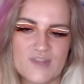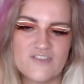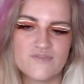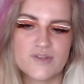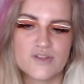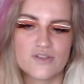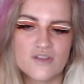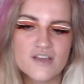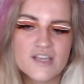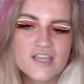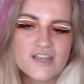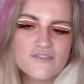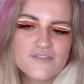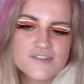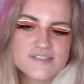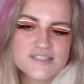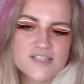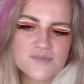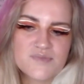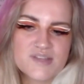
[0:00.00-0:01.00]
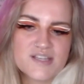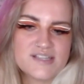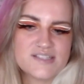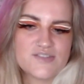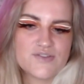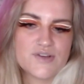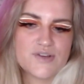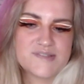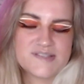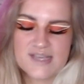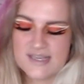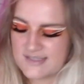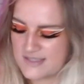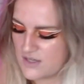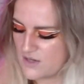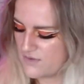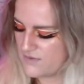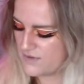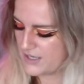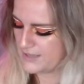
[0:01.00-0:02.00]
I've been looking for something to obsess
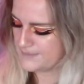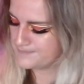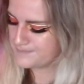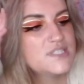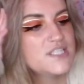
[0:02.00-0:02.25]
over.